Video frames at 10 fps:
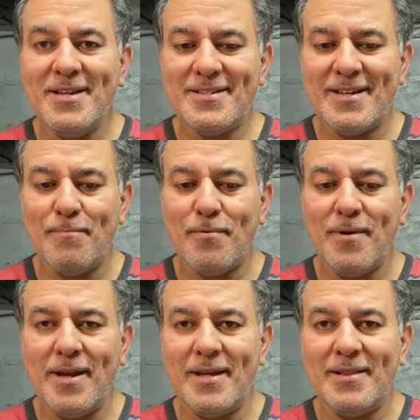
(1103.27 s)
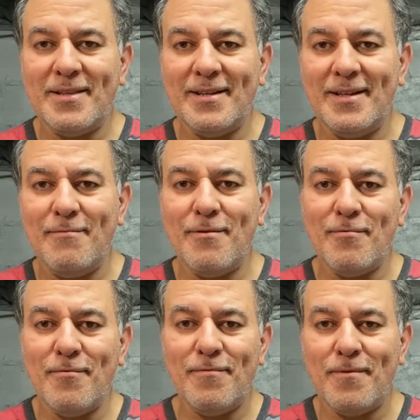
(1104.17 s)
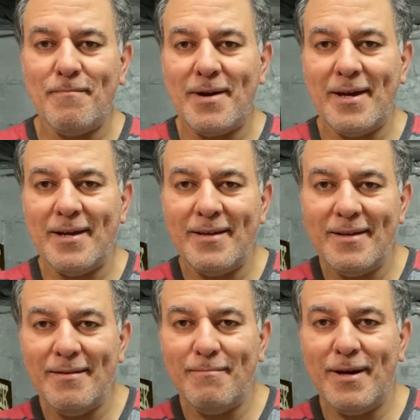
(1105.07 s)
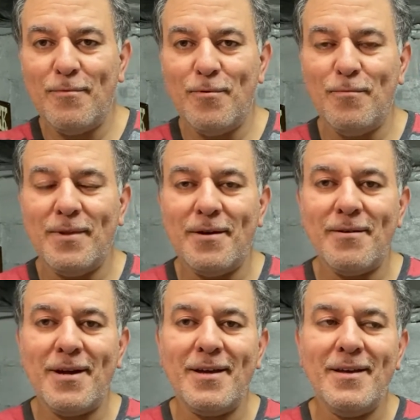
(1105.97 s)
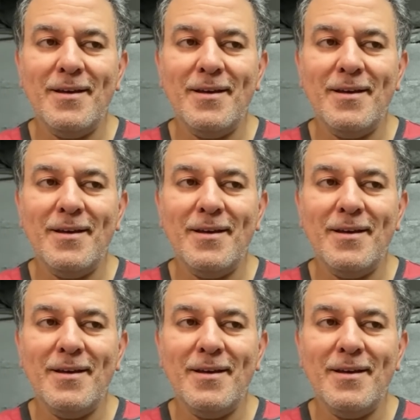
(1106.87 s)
separated the living room from my room there, right?